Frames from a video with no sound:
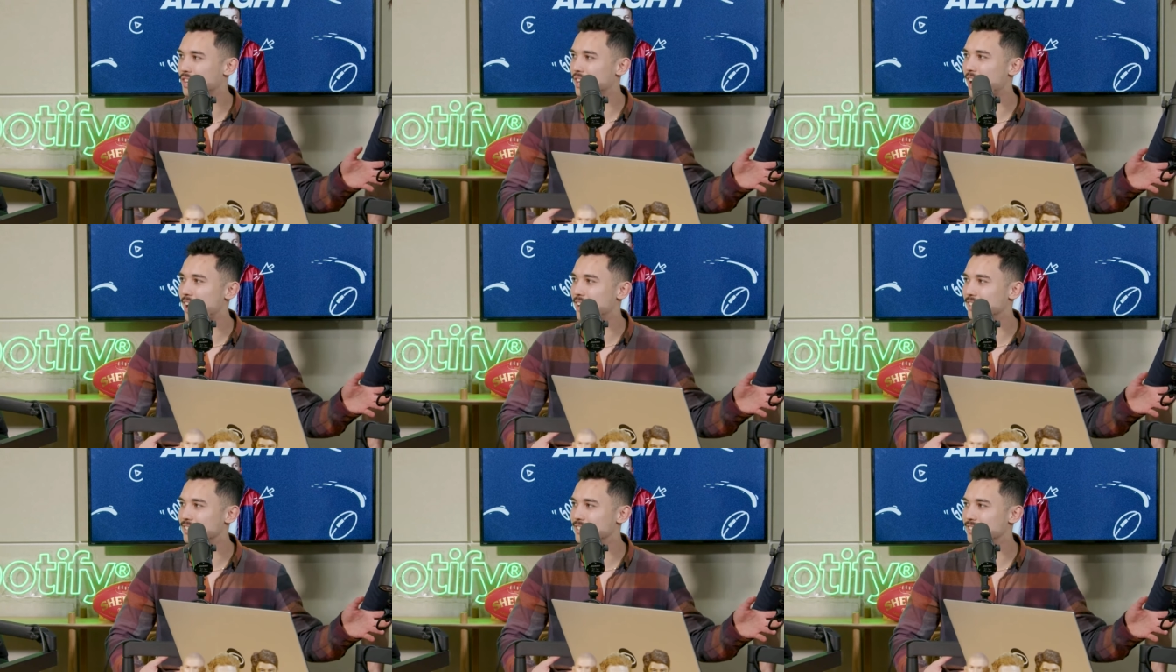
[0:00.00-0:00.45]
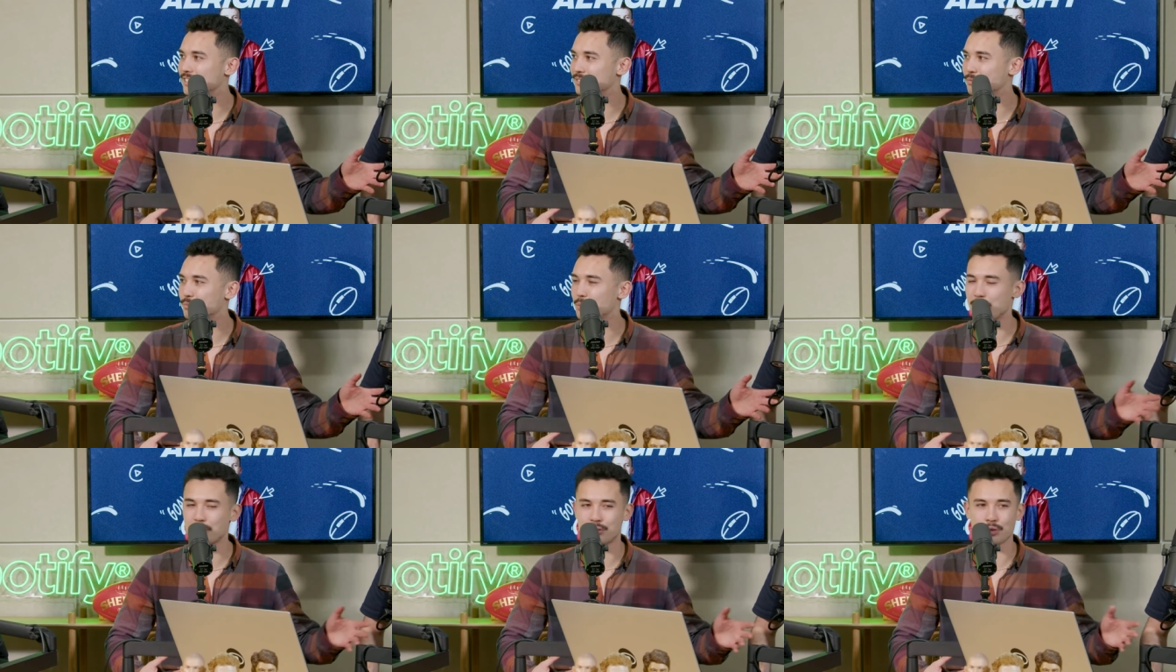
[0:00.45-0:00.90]
Caden. Yeah.
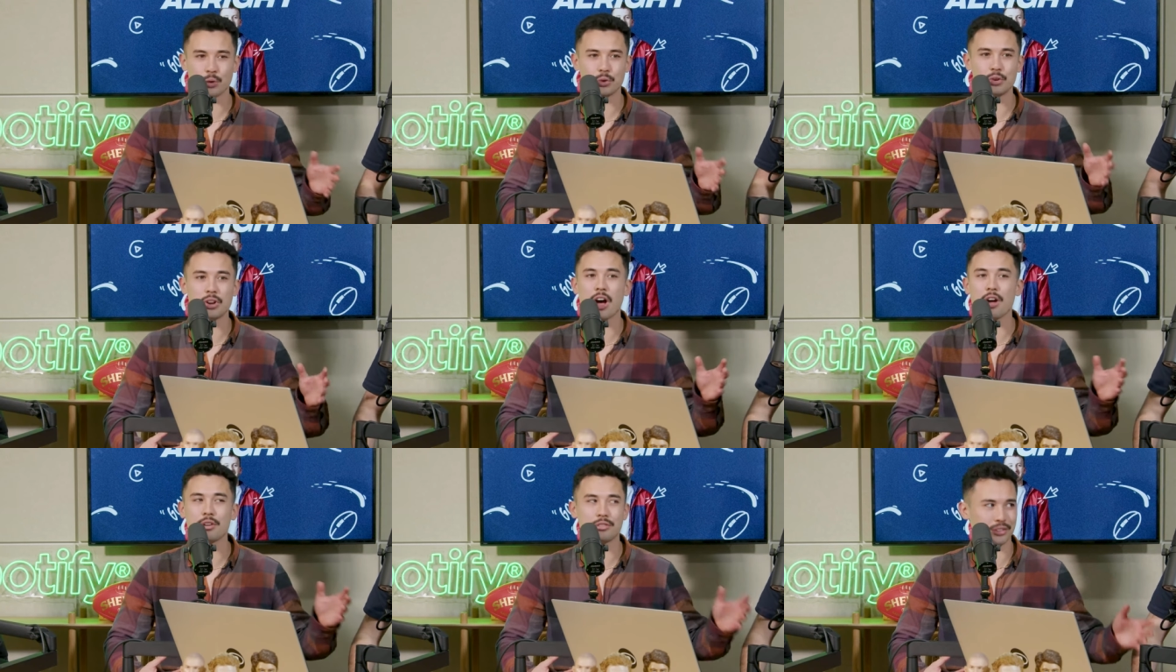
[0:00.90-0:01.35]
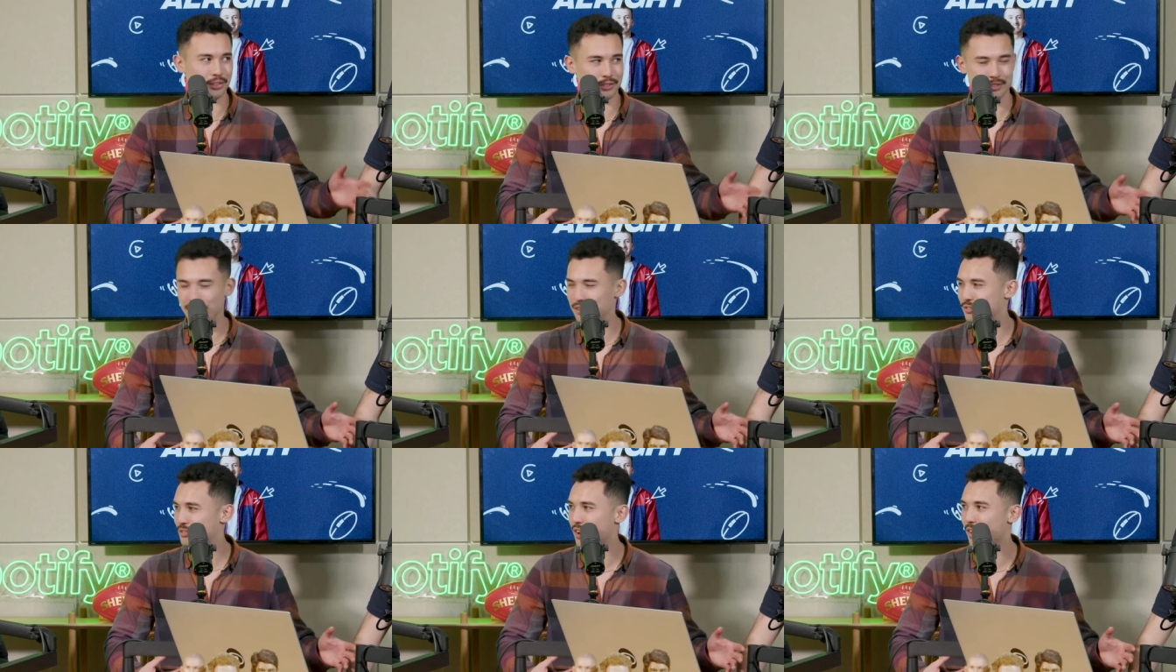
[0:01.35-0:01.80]
We saw no
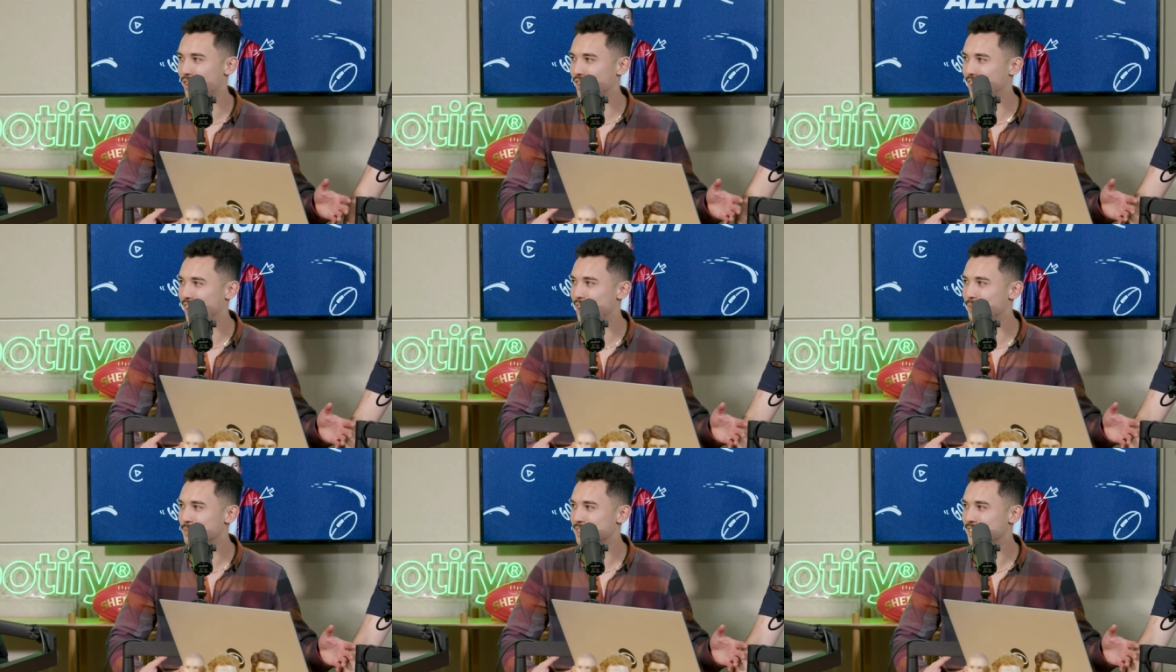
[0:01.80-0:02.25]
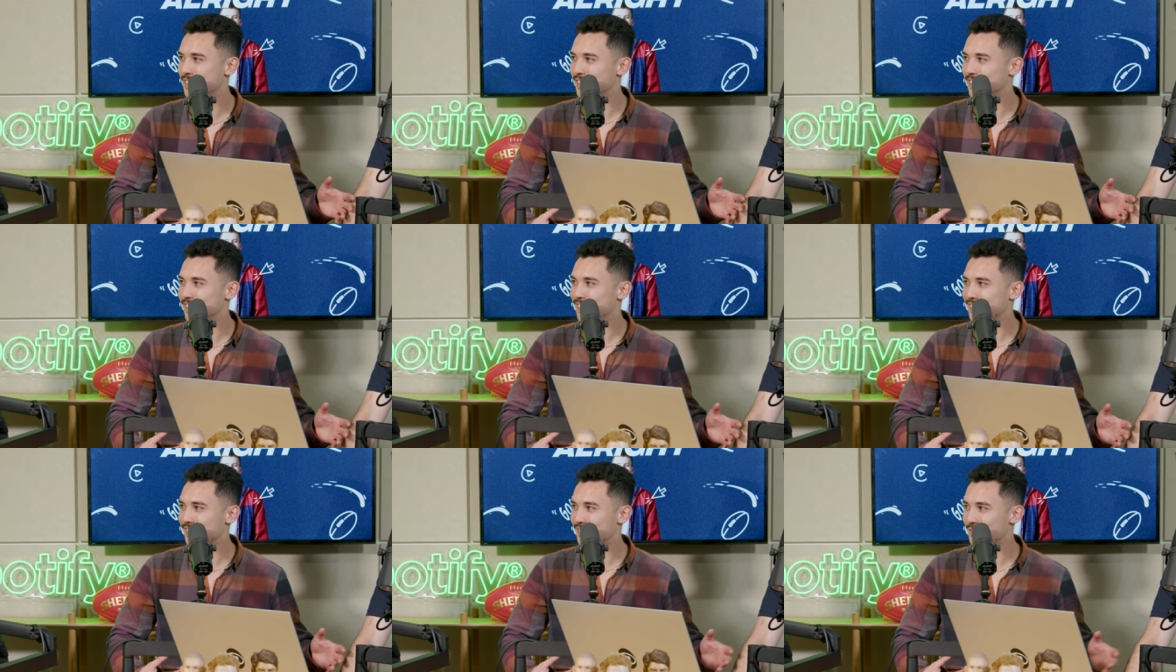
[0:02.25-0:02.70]
success growing up.
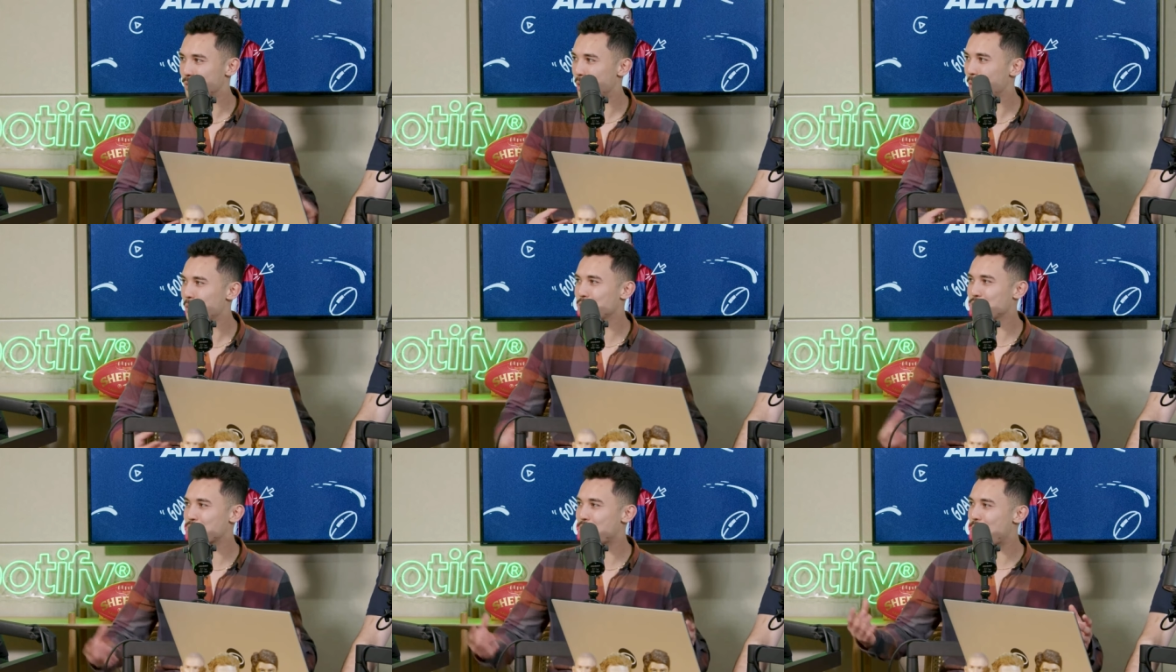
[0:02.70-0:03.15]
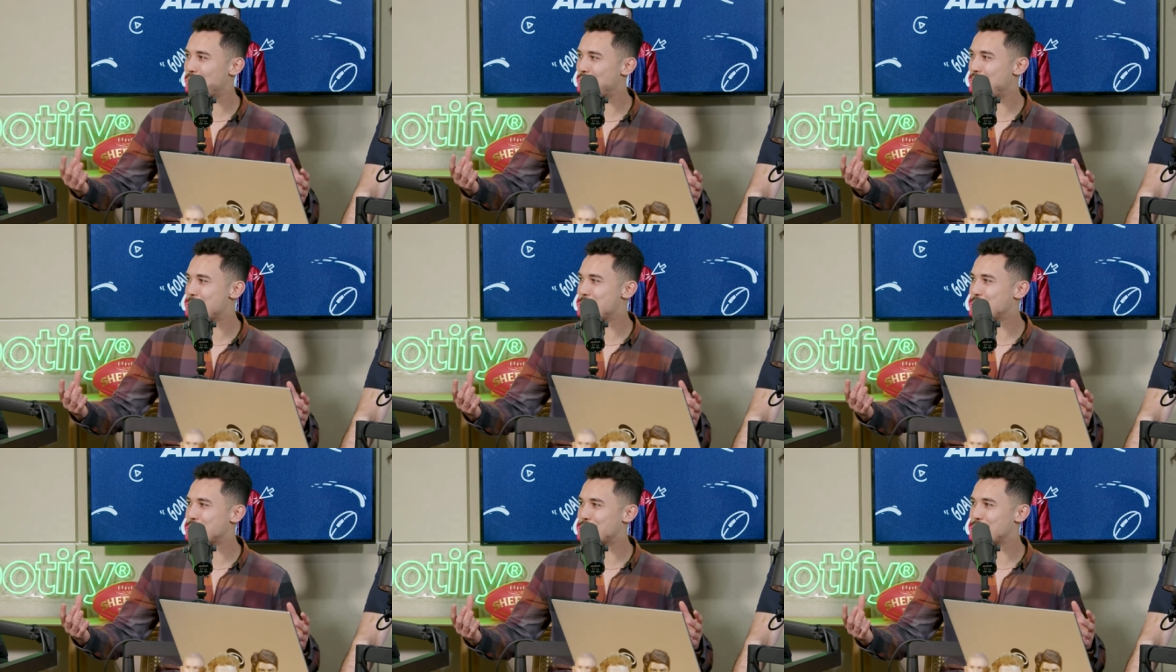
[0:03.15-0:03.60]
Yeah. What was it growing
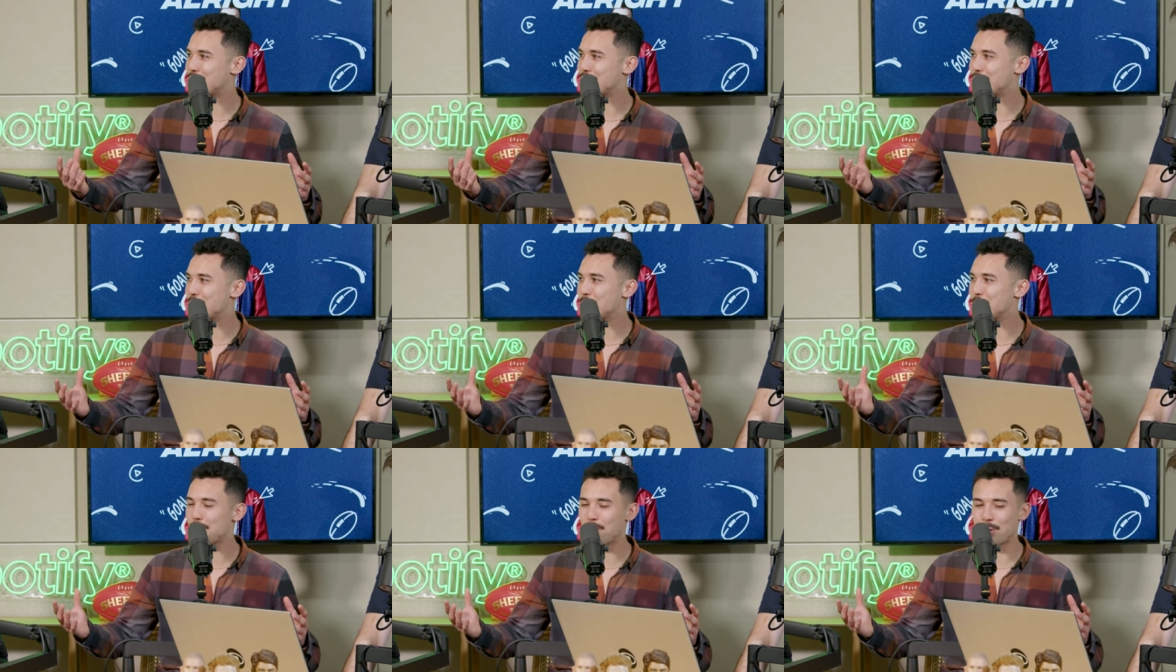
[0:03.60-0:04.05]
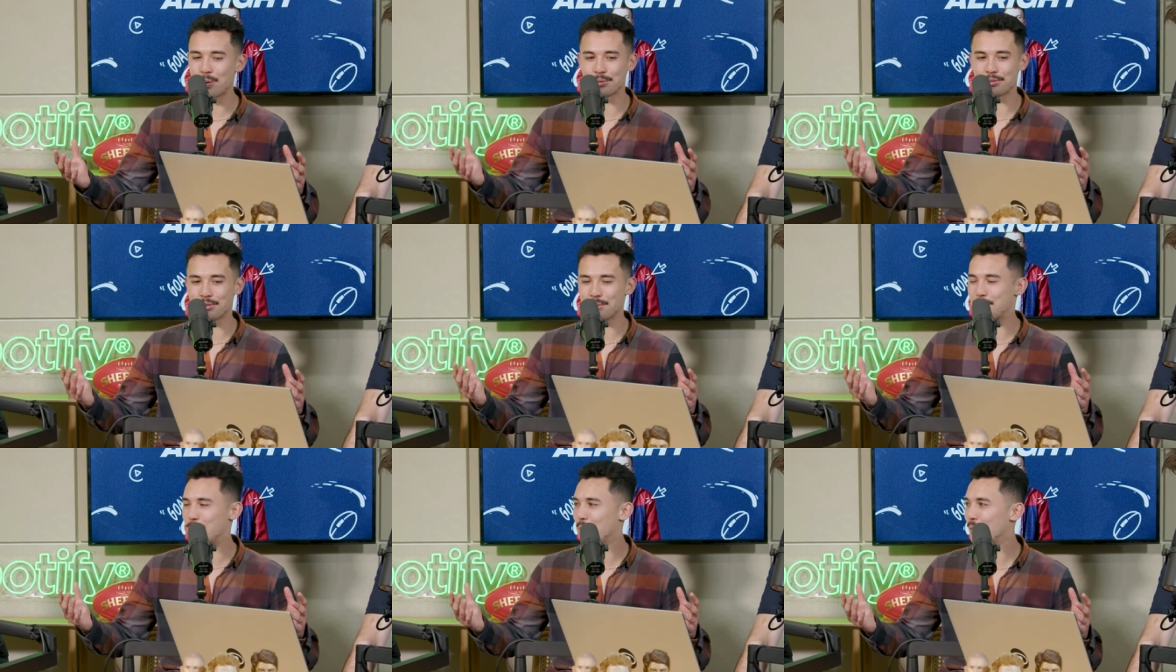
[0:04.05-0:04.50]
up as a football
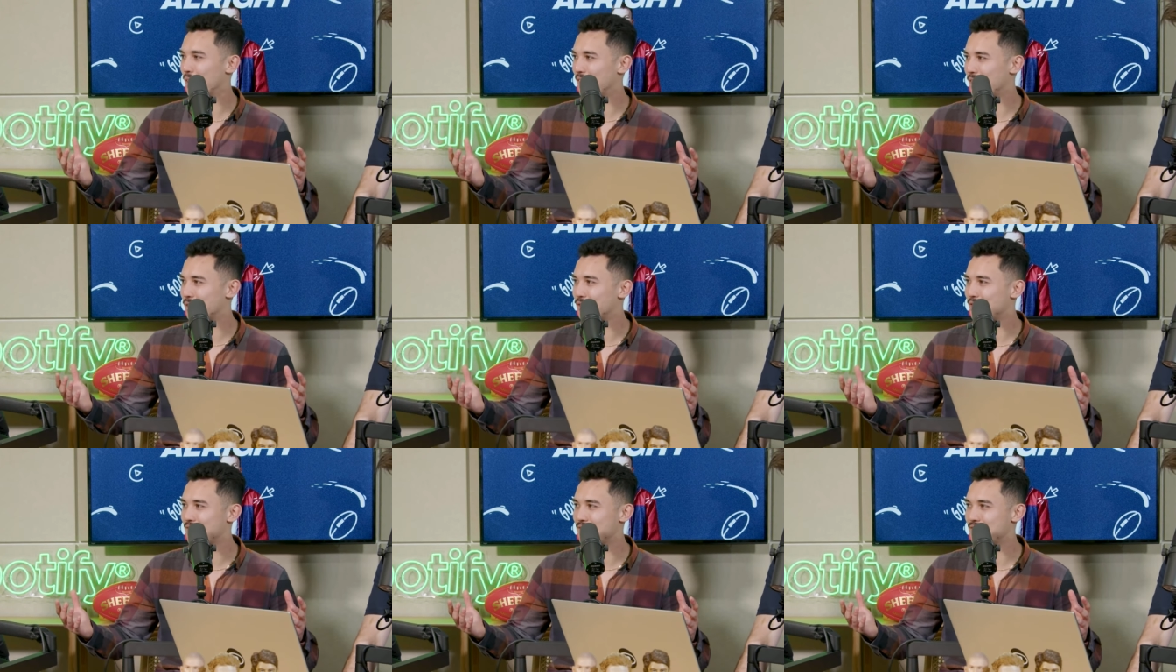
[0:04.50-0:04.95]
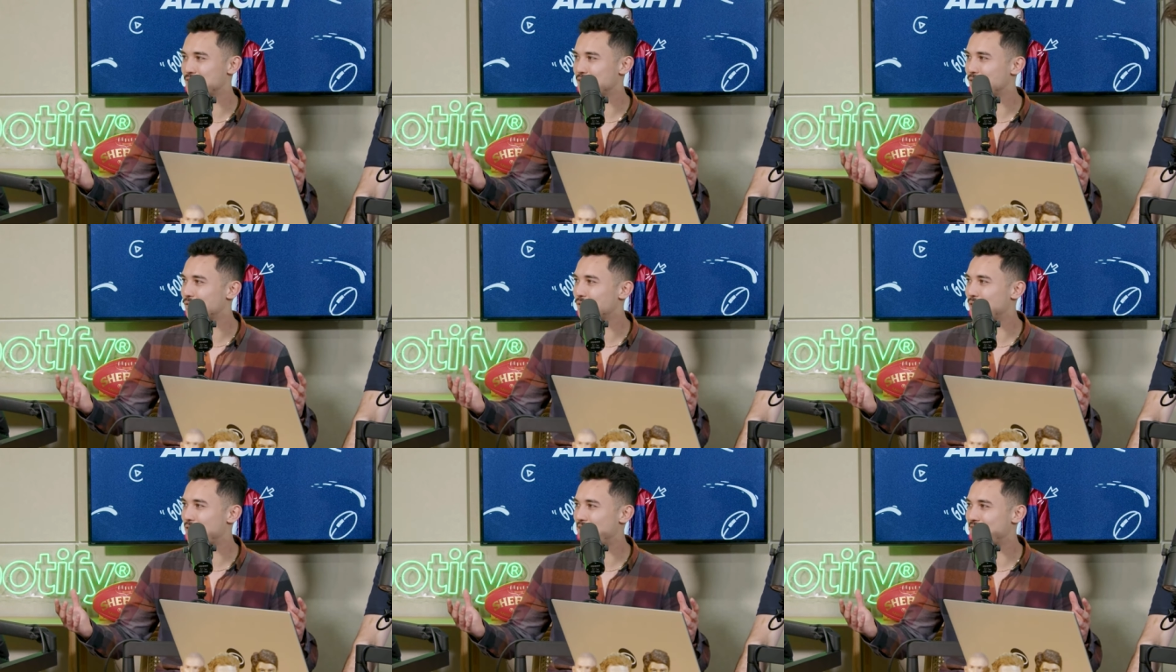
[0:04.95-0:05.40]
supporter, seeing
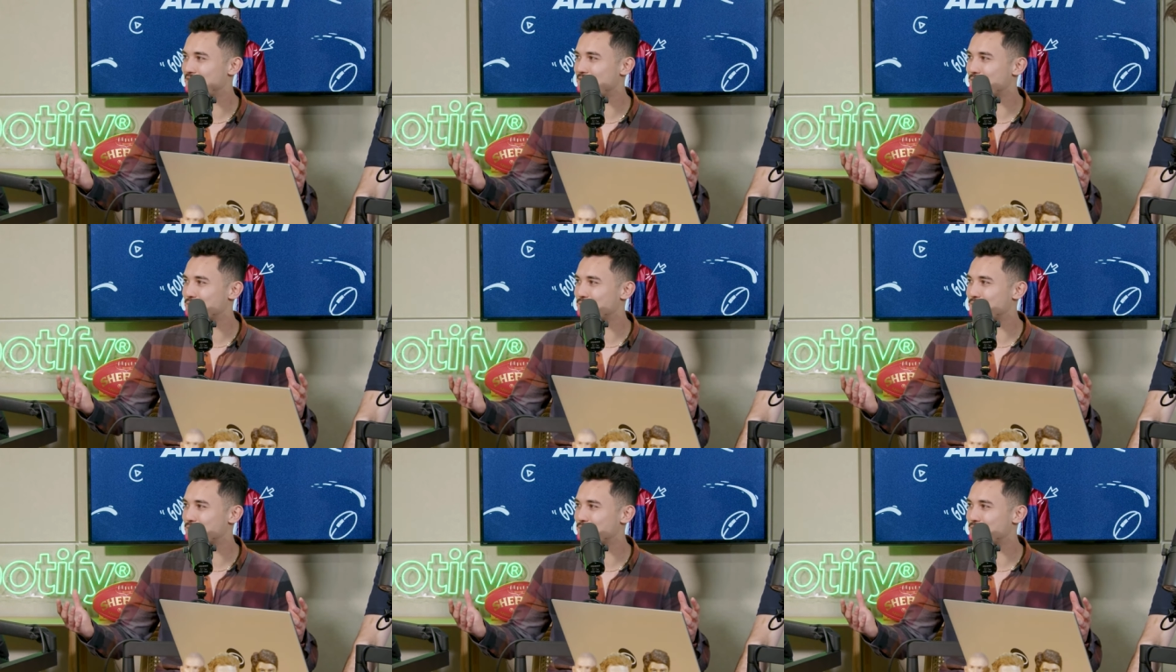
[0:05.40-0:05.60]
just flag